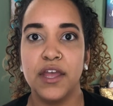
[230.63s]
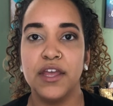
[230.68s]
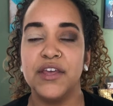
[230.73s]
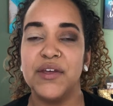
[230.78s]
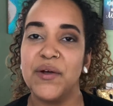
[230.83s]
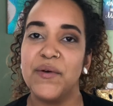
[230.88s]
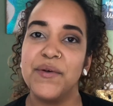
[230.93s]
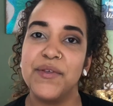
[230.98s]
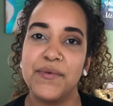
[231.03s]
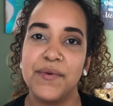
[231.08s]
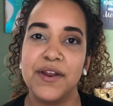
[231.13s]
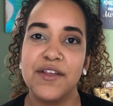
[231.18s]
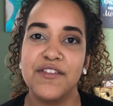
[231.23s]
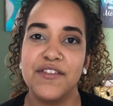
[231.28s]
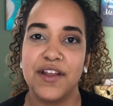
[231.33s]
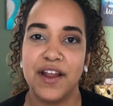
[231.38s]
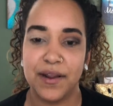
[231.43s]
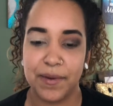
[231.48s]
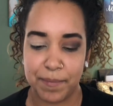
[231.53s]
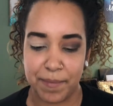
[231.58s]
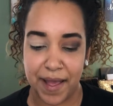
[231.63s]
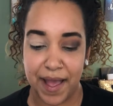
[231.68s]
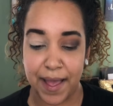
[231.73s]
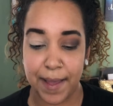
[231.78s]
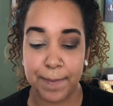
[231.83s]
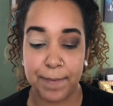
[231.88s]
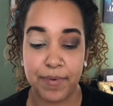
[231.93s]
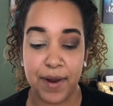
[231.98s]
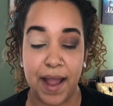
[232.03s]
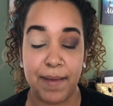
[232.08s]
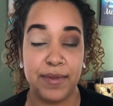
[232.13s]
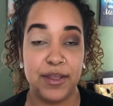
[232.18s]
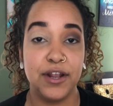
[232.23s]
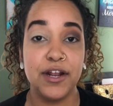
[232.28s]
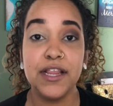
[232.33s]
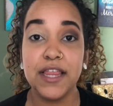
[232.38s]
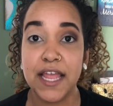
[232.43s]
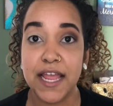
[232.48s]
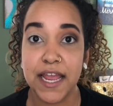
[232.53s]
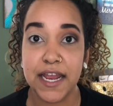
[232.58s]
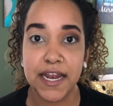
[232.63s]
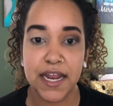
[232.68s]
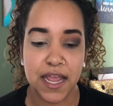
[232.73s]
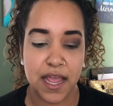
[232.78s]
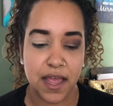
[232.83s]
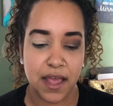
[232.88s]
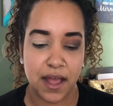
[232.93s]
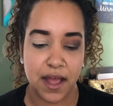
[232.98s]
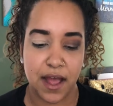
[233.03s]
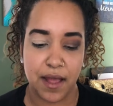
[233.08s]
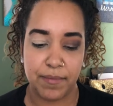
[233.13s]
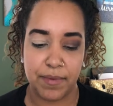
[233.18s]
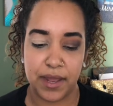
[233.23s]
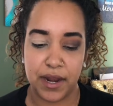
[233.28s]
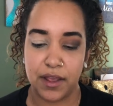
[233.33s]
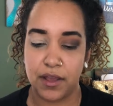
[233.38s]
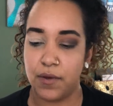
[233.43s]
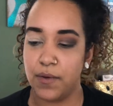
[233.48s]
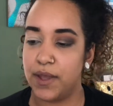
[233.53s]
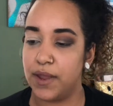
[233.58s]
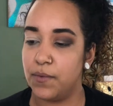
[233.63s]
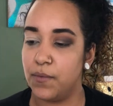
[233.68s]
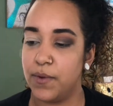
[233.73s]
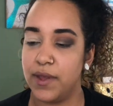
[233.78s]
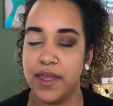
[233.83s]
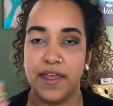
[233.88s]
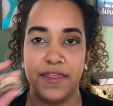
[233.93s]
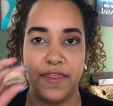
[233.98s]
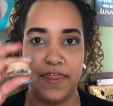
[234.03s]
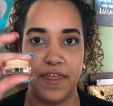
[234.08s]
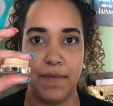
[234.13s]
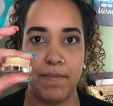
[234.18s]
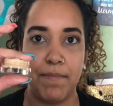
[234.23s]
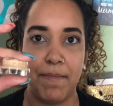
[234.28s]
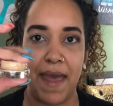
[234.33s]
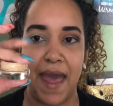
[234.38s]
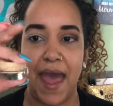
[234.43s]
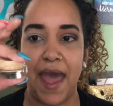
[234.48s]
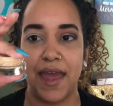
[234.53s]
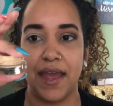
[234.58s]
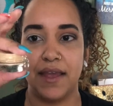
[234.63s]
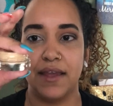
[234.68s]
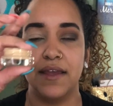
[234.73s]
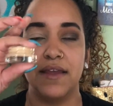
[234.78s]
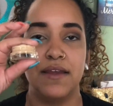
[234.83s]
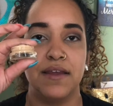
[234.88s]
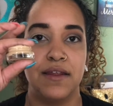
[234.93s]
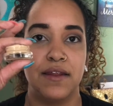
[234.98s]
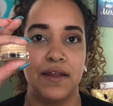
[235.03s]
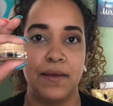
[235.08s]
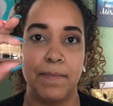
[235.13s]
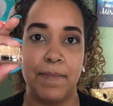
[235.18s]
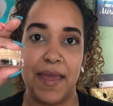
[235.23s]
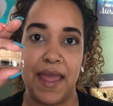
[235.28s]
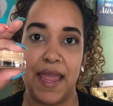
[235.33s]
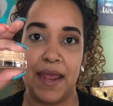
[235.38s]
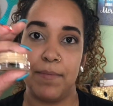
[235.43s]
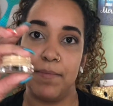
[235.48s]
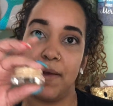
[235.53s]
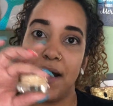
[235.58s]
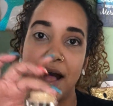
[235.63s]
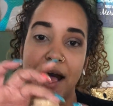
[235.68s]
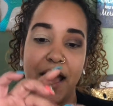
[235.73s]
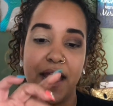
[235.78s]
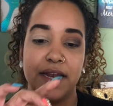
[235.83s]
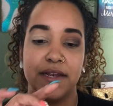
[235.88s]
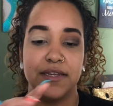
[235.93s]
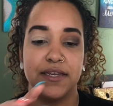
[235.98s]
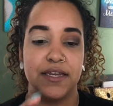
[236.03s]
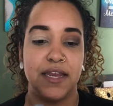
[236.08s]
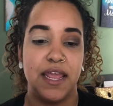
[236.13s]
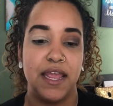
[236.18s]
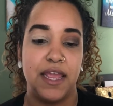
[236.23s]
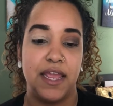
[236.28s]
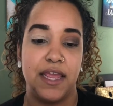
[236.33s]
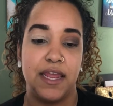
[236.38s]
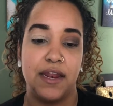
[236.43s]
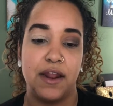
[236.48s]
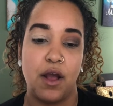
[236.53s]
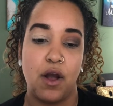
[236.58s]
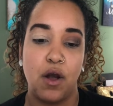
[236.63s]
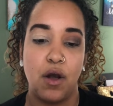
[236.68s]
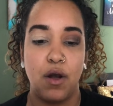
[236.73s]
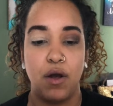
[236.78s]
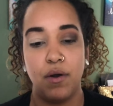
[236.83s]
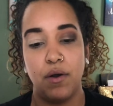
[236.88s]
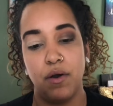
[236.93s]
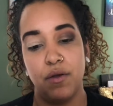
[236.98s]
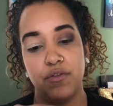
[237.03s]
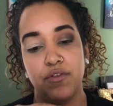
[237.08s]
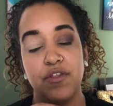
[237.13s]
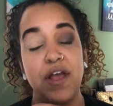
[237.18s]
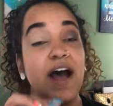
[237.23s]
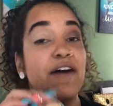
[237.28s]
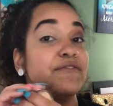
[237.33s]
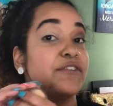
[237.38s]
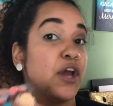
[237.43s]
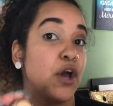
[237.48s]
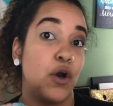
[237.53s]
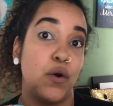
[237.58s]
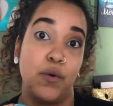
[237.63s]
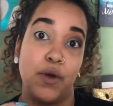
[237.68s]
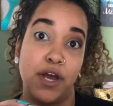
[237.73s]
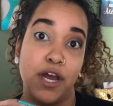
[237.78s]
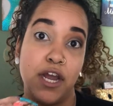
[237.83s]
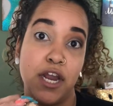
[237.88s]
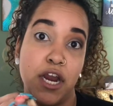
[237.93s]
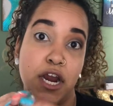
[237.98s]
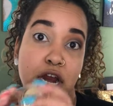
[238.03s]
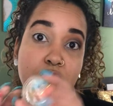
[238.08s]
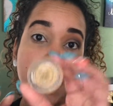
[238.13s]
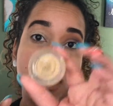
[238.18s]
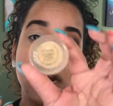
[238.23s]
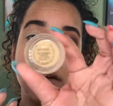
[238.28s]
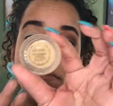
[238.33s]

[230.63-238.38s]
you always want to start by priming your lid. I'm gonna go in with the MAC Paint Pot in Soft Ochre.